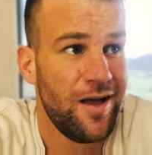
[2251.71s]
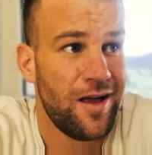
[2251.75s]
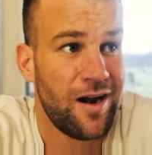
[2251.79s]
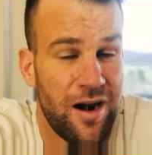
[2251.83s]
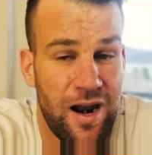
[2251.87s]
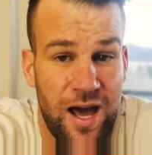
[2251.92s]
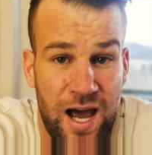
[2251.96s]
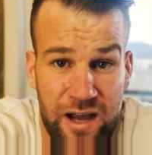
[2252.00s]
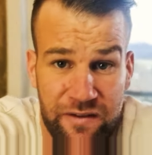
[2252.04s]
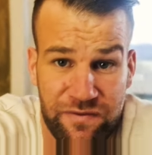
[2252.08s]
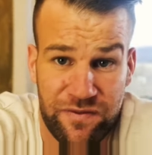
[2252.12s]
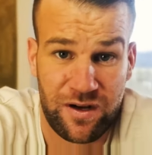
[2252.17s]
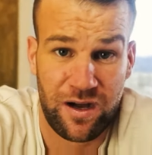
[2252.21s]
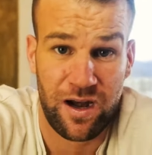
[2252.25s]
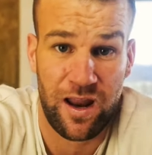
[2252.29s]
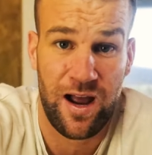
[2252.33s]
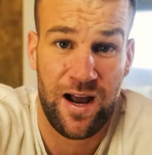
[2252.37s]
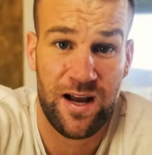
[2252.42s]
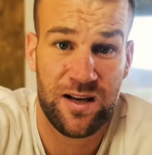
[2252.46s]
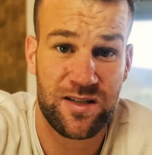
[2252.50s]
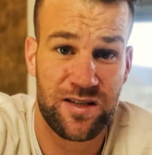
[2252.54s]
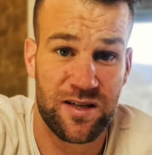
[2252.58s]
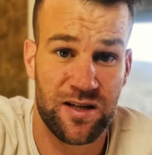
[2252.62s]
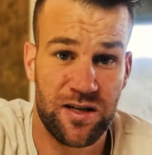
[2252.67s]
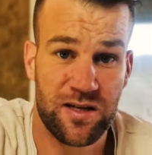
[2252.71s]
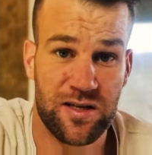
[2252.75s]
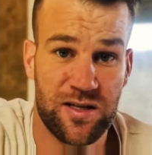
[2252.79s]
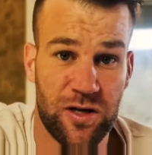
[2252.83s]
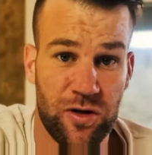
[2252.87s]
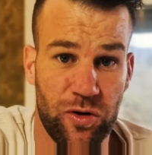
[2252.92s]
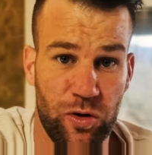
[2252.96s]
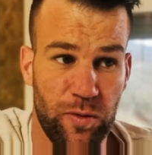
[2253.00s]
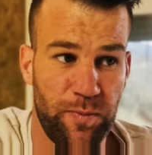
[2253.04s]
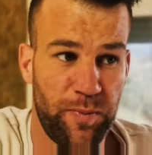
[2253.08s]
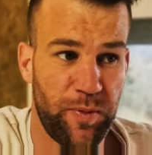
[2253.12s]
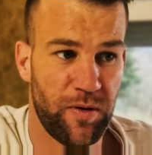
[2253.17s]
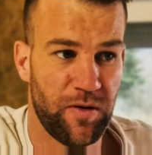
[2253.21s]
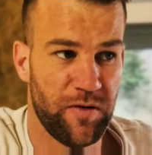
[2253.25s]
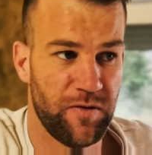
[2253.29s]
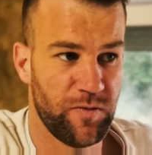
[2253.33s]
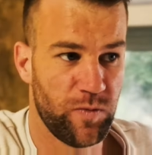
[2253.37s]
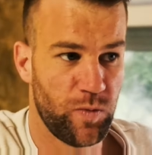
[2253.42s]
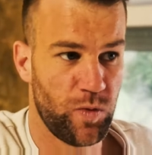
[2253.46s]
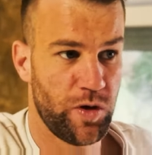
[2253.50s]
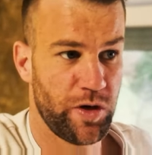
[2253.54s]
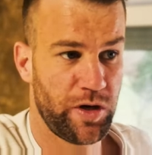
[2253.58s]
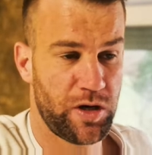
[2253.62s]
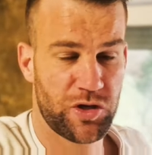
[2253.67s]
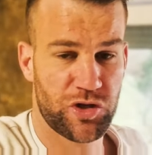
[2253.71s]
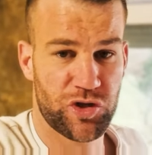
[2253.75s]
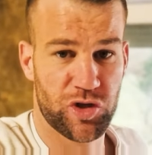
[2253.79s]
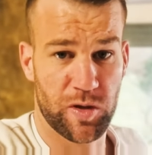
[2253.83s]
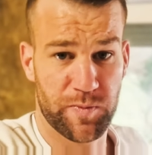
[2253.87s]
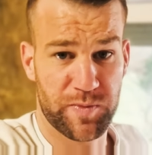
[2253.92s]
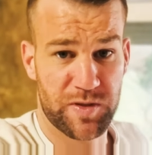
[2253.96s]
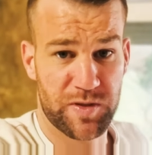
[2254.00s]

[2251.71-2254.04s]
live classes, group workshops,